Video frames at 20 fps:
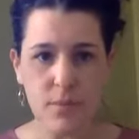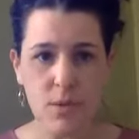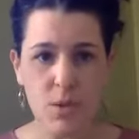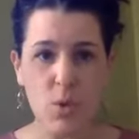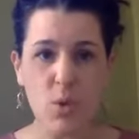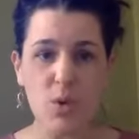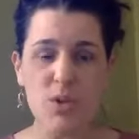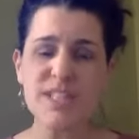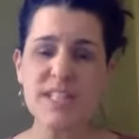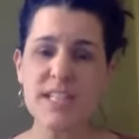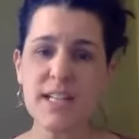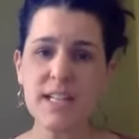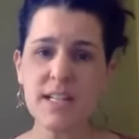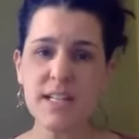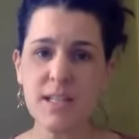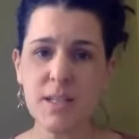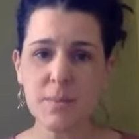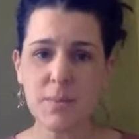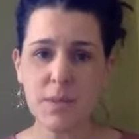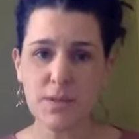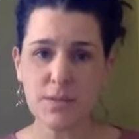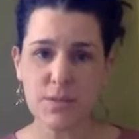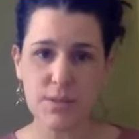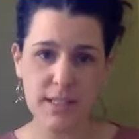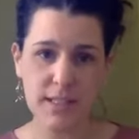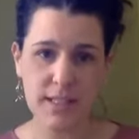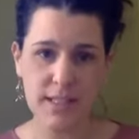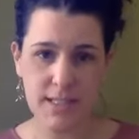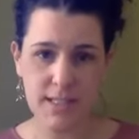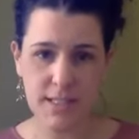Goal setting can be
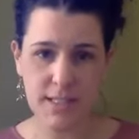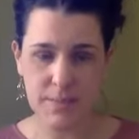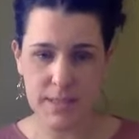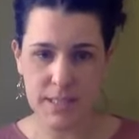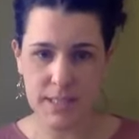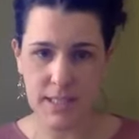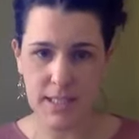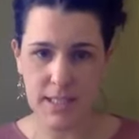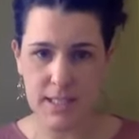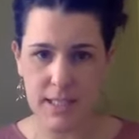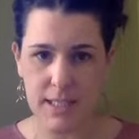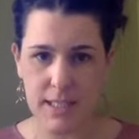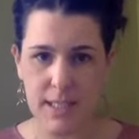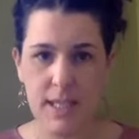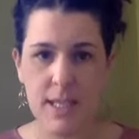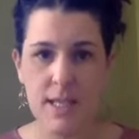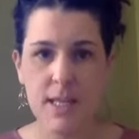really intimidating,